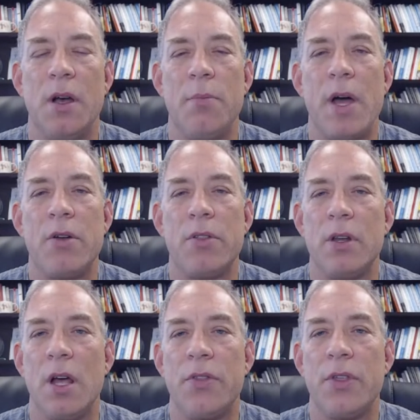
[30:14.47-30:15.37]
better than
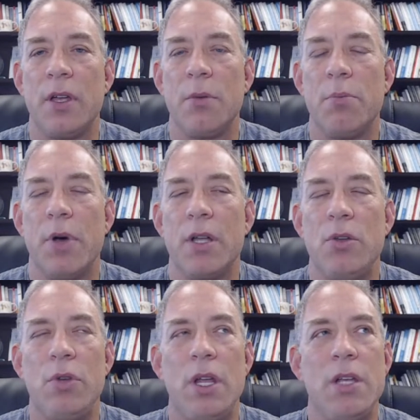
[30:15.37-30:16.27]
nothing, but
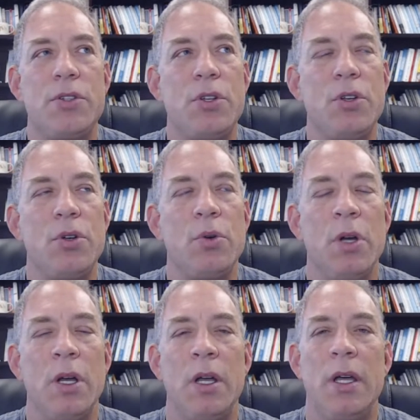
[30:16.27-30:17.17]
you need to
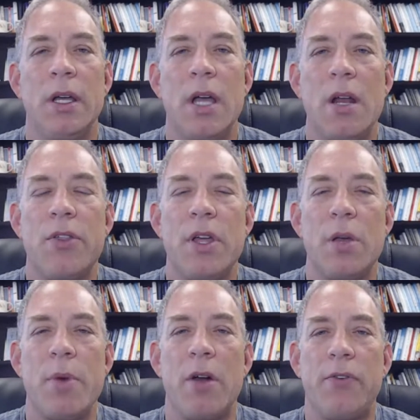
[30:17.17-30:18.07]
kind of think
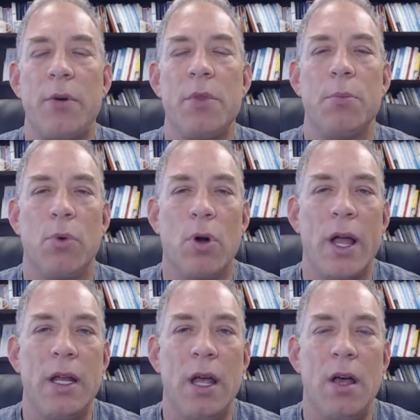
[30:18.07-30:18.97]
about it from the
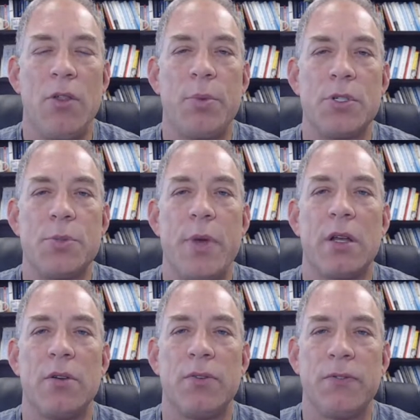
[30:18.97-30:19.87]
brain health
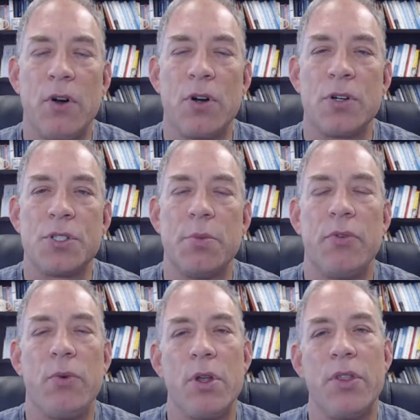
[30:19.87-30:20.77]
perspective first
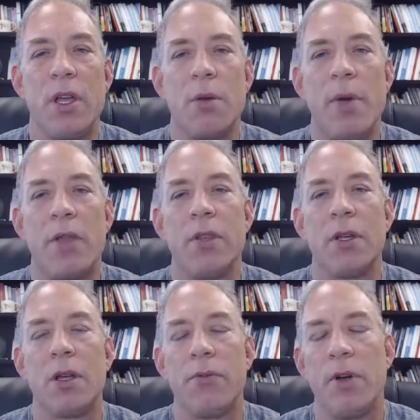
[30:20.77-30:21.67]
before you think about
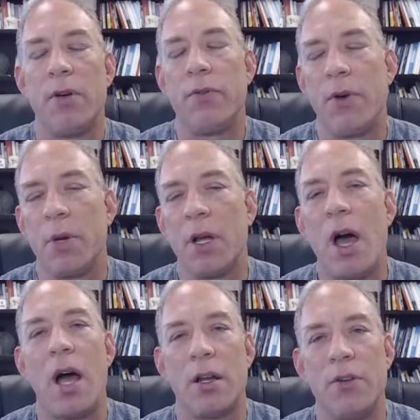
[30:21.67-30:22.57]
from a
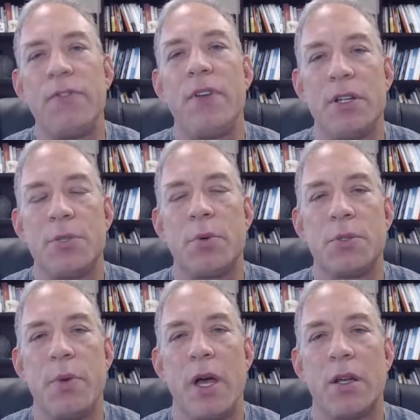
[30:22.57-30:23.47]
cognitive fitness
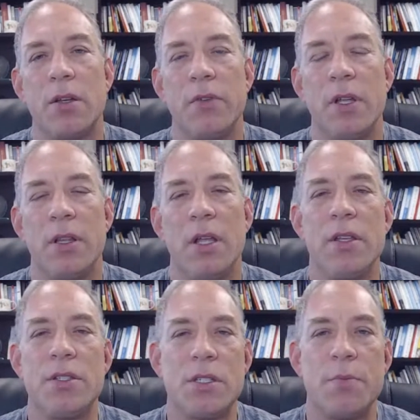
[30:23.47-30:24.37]
perspective. And
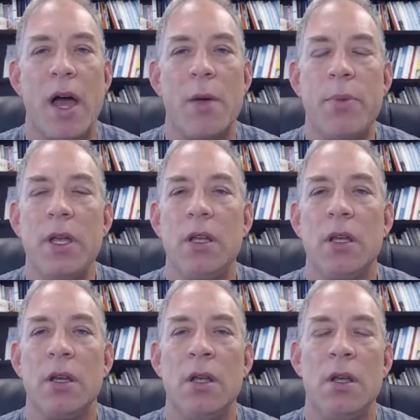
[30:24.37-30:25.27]
this is my opinion,